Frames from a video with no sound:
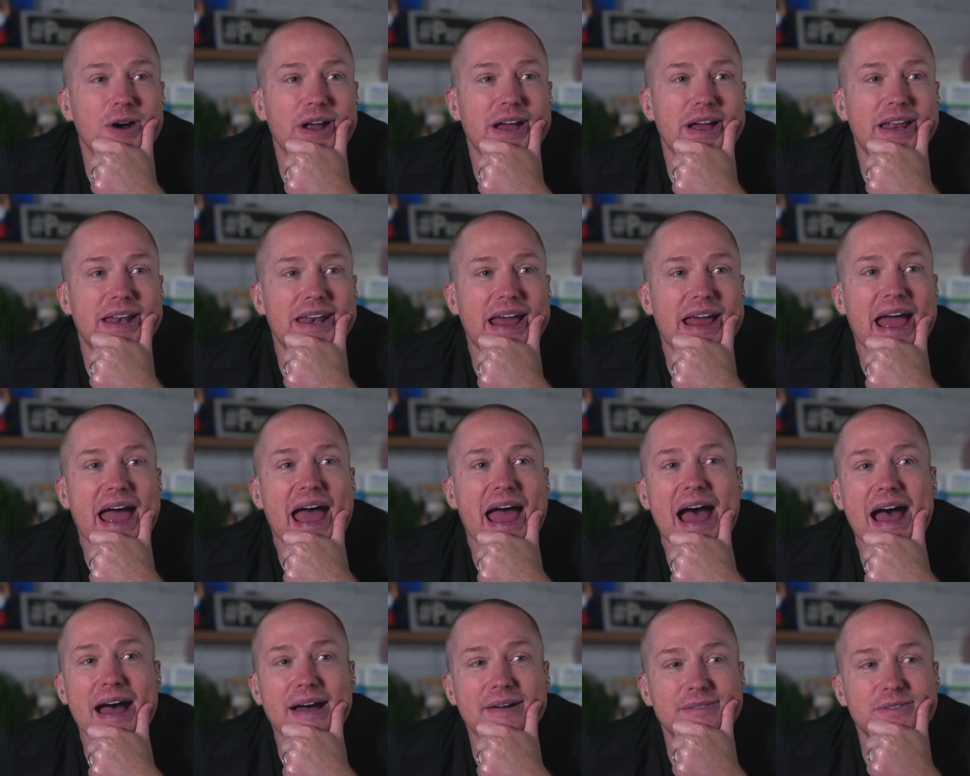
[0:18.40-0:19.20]
and a
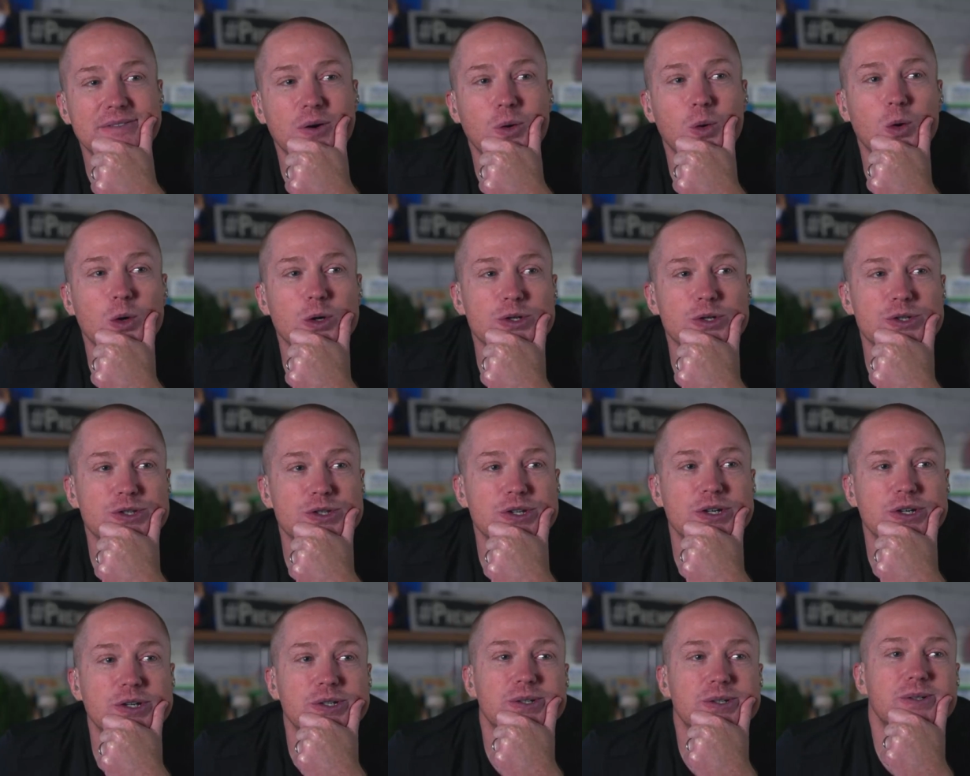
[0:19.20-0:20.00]
half or
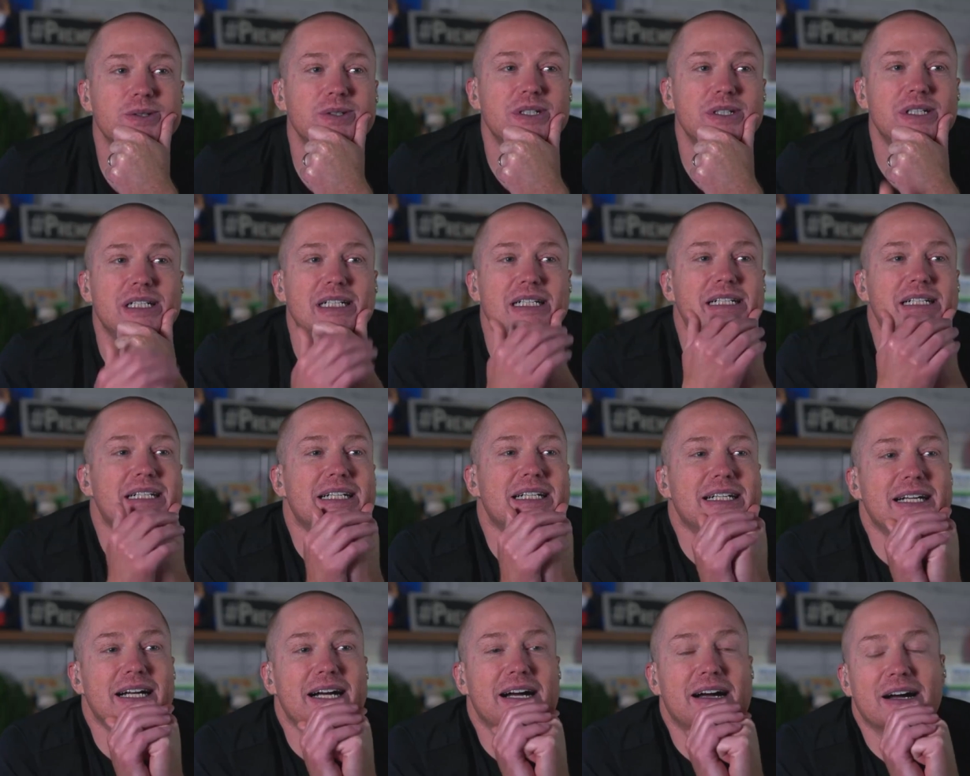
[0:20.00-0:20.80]
so,
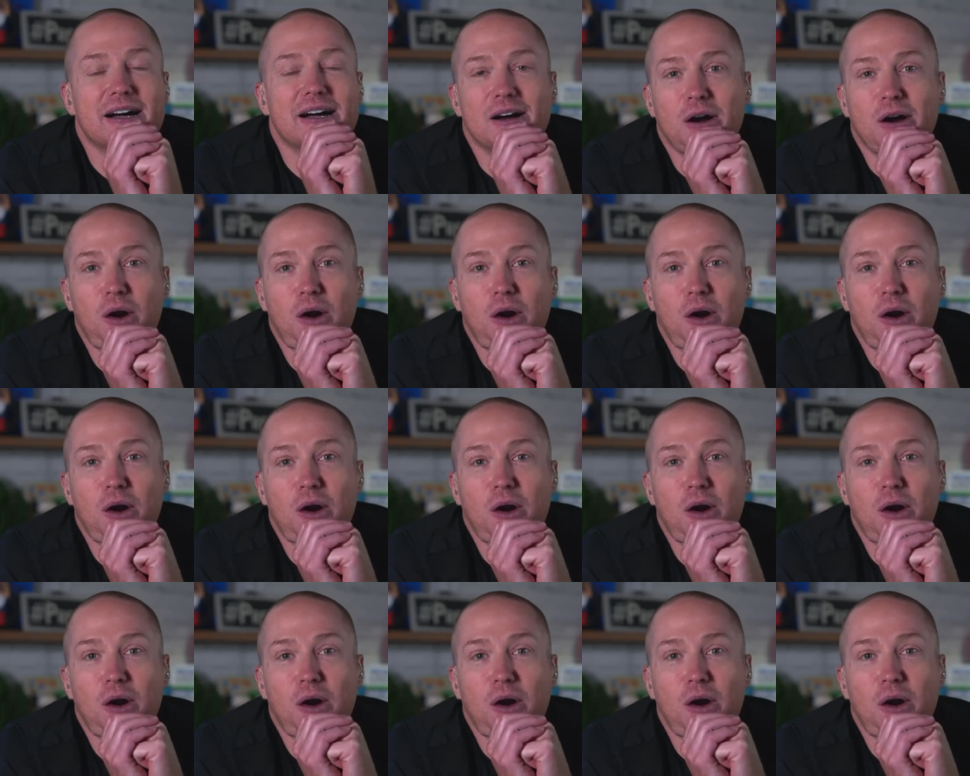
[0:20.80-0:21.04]
uh,